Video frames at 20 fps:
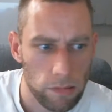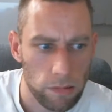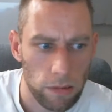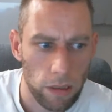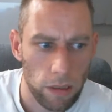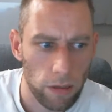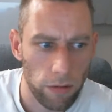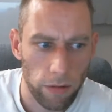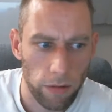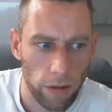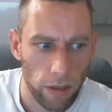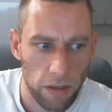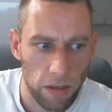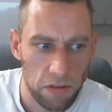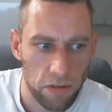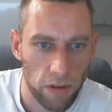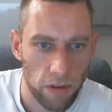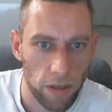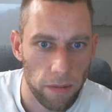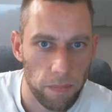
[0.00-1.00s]
I don't think
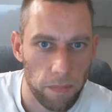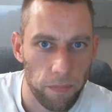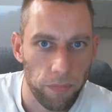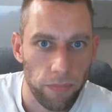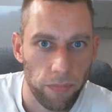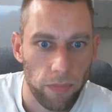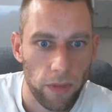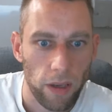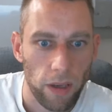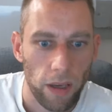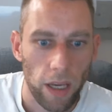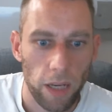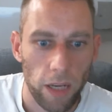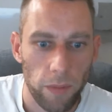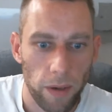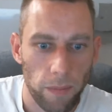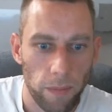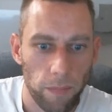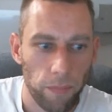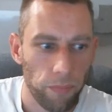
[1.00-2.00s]
that's right.
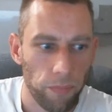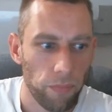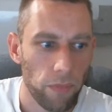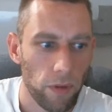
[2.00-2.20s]
Anyway,